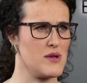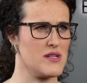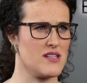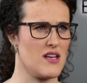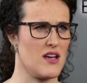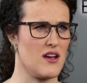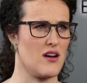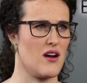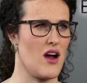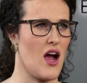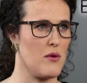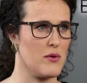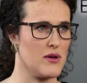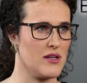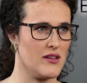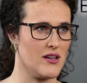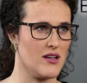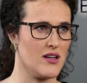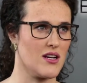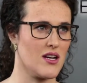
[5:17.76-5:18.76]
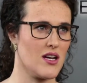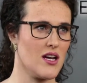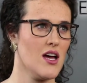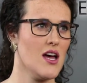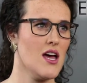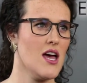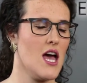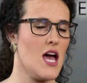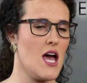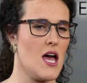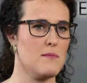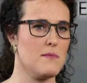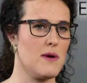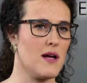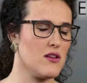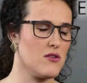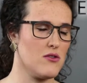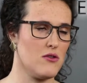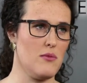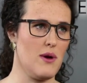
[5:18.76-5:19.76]
we say or how we look. And
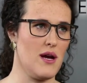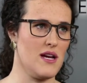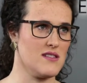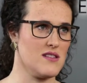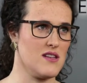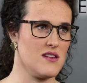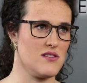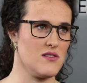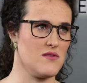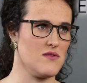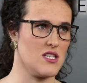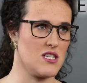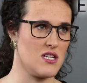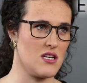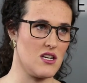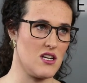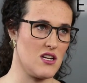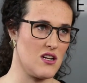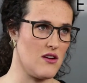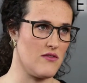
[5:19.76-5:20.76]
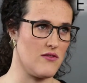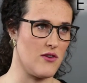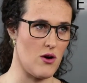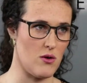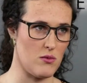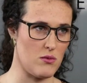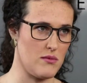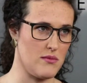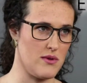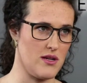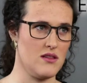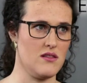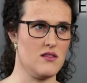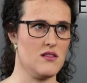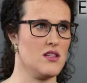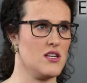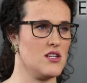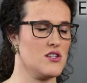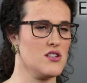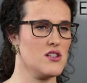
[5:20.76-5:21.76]
Bella reminds us of the dignity of all women,
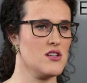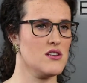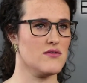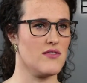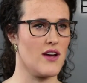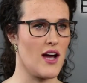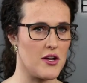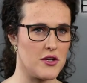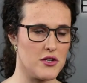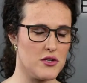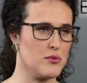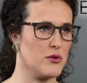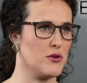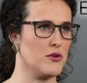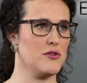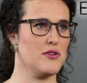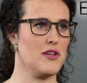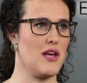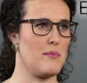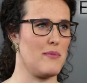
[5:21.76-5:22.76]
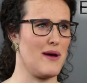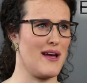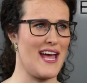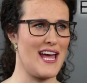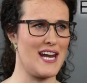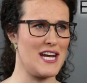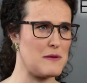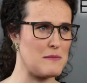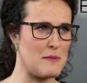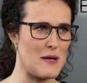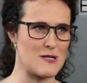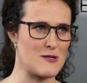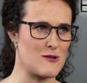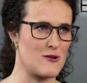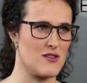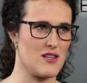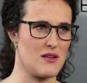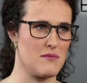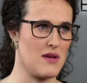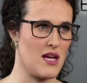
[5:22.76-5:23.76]
that she is valuable not by any
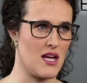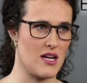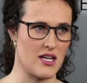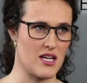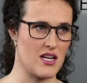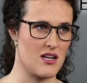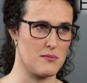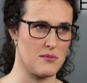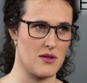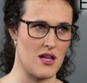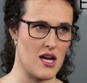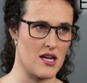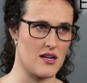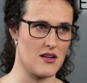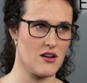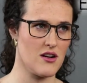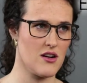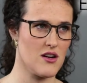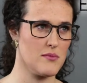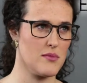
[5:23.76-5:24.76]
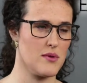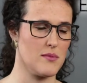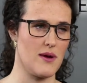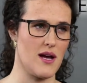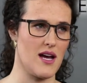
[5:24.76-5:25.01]
measure that man can apply to her, but